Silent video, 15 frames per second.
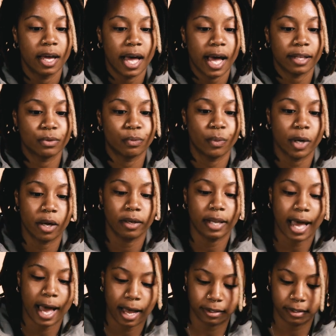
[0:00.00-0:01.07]
as well
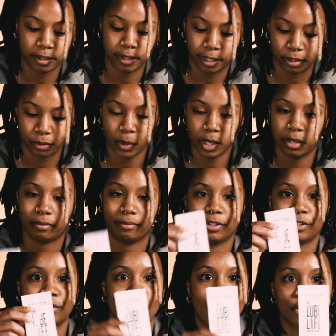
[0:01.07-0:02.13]
as this one.
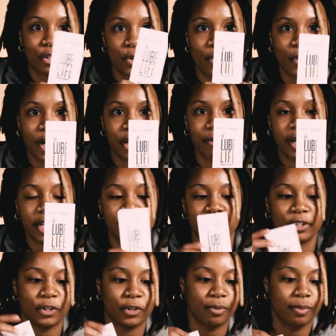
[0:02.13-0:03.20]
This is also a water-based
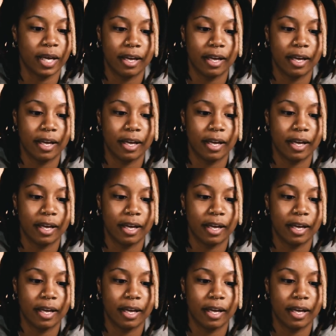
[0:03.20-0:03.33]
lube.